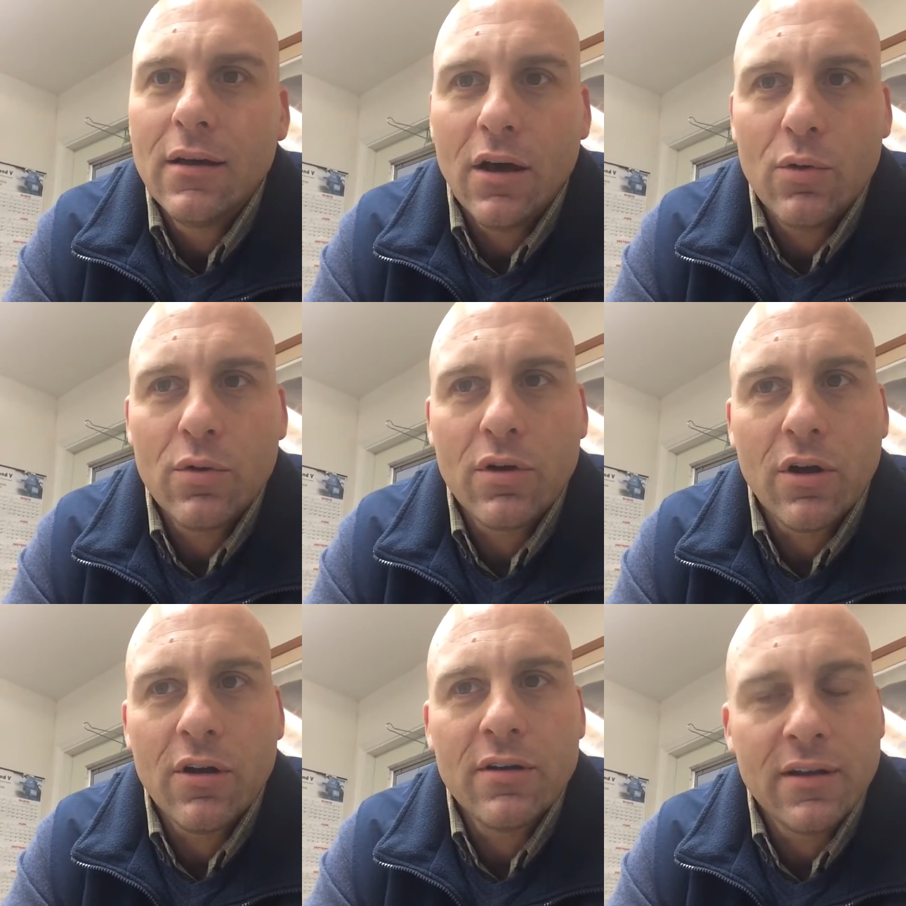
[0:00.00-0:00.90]
I'll work
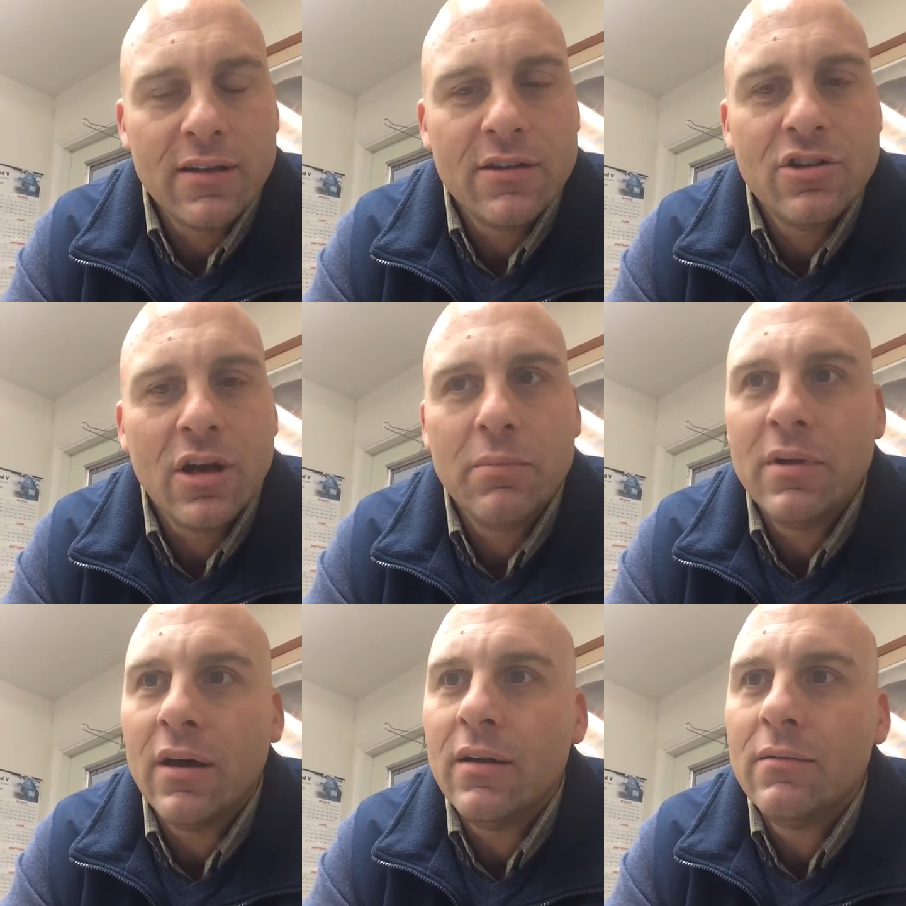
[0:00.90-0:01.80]
hard and get the job
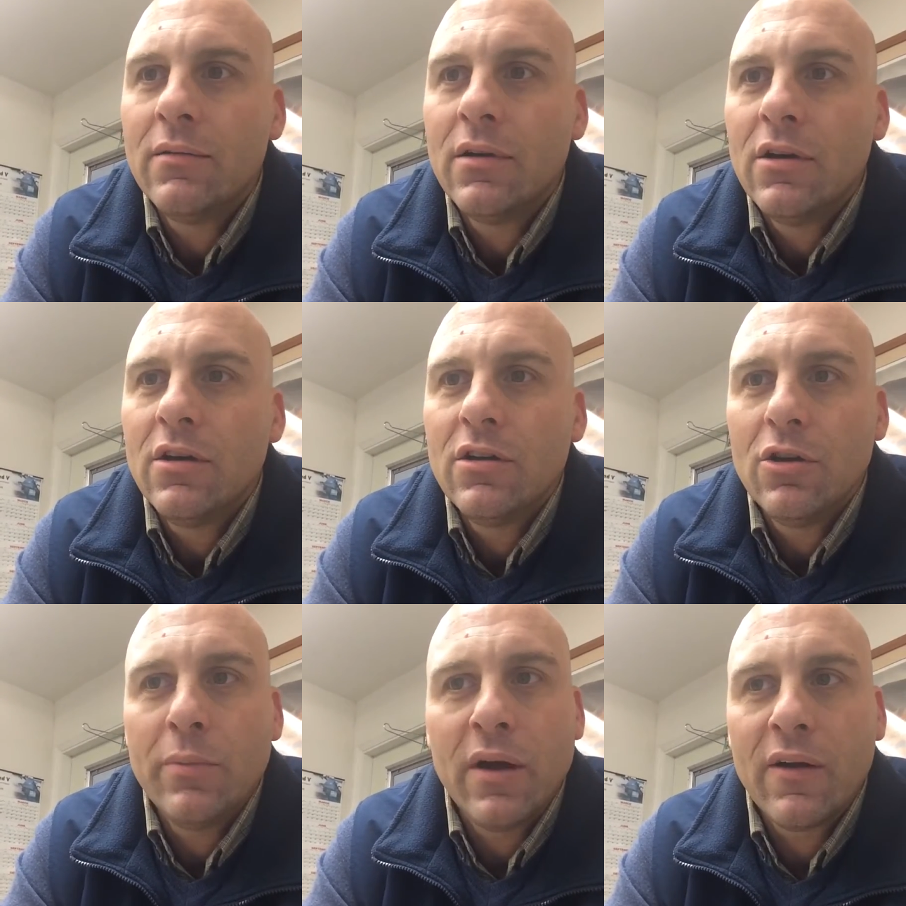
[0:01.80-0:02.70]
done,
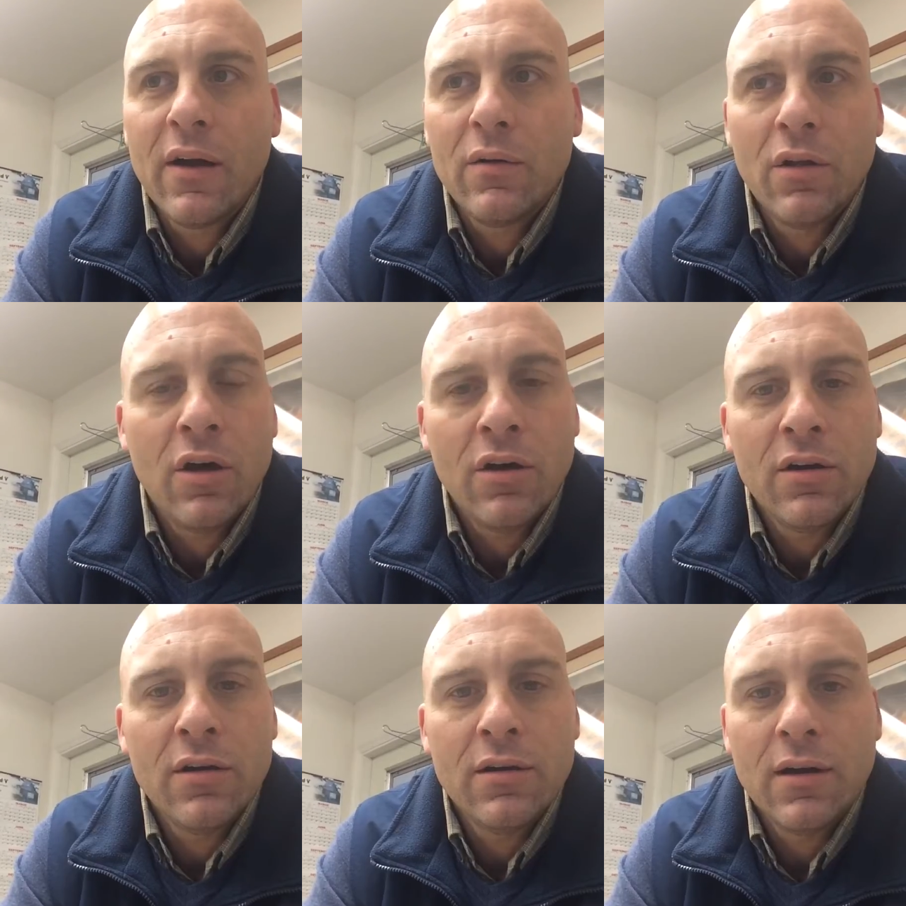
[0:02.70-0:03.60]
no matter how
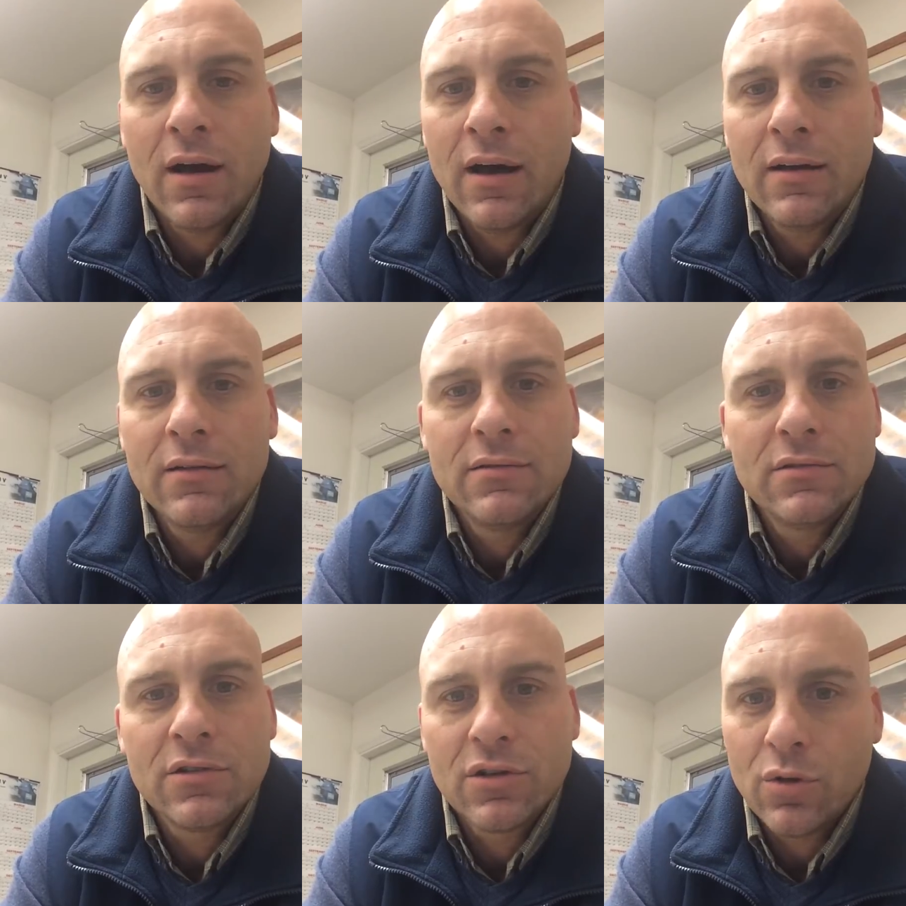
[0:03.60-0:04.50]
long, hot,
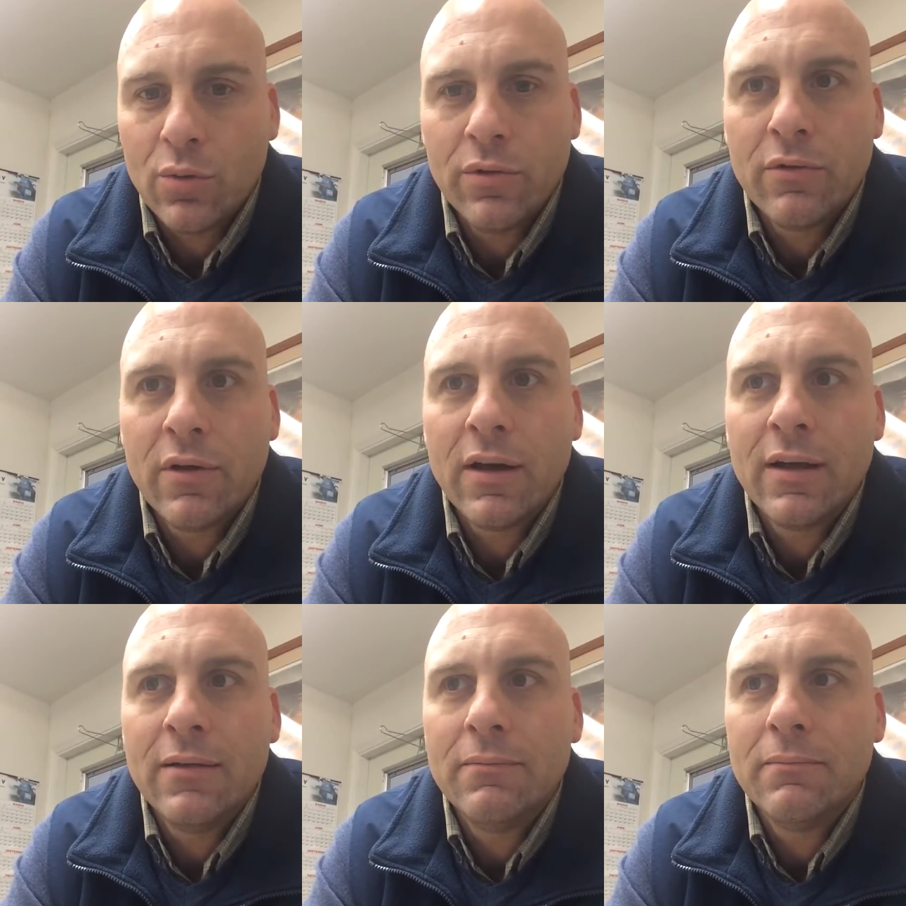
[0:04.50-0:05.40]
or cold the ride.